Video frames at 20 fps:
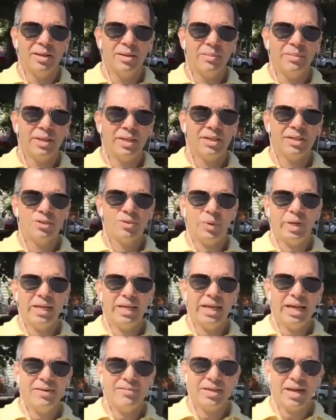Because when he
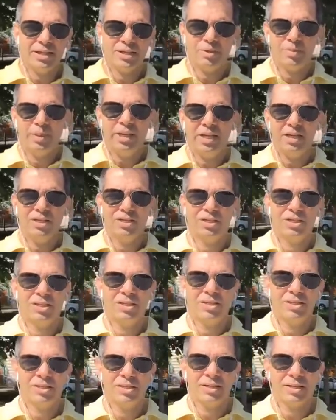gave that speech,
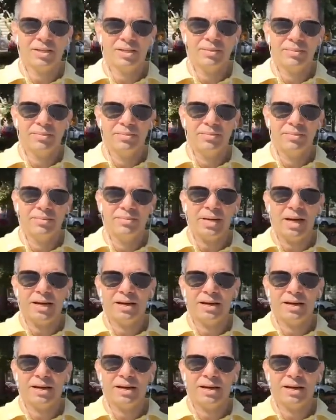not